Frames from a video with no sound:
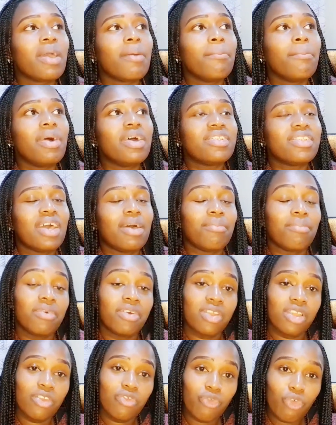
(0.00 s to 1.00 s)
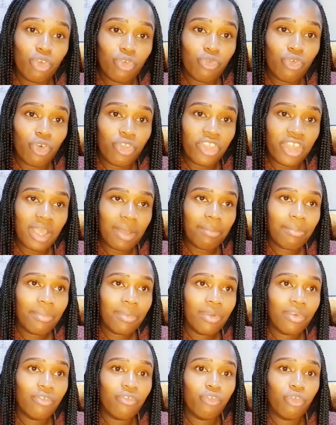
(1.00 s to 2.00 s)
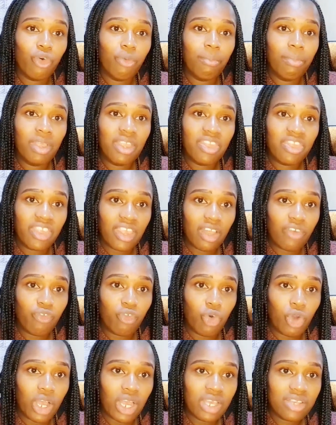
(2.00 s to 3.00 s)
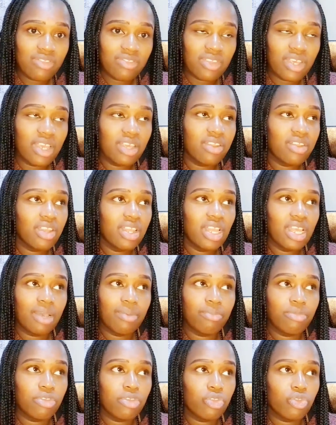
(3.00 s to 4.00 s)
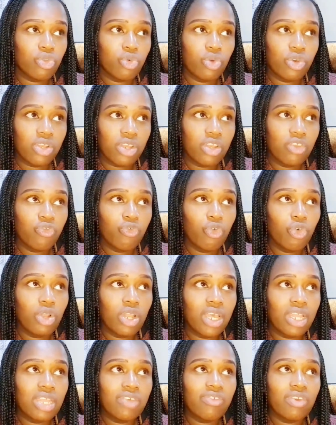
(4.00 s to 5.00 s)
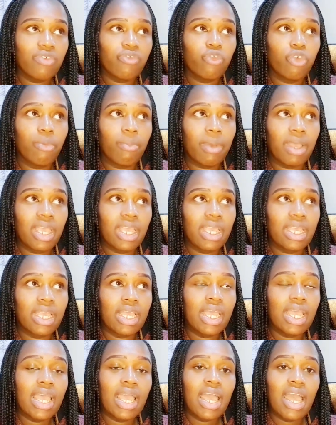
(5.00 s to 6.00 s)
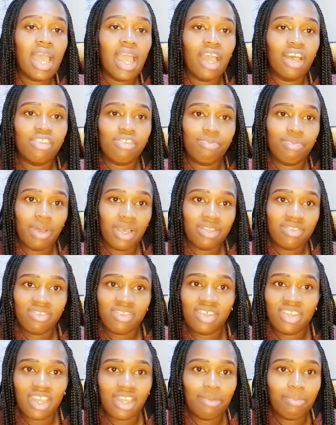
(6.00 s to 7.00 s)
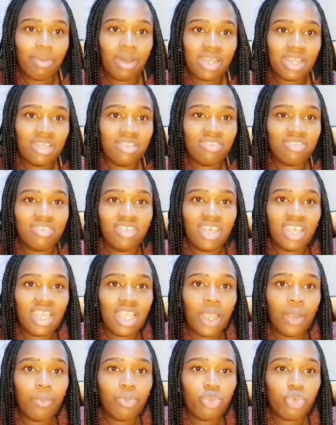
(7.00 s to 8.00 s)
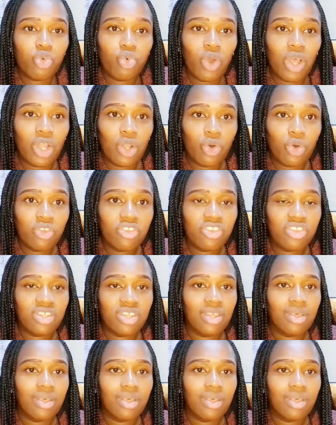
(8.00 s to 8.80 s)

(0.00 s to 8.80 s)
But I'm grateful for them for being there for us. I really am so grateful. And even for my husband's grandparents, they came through a lot.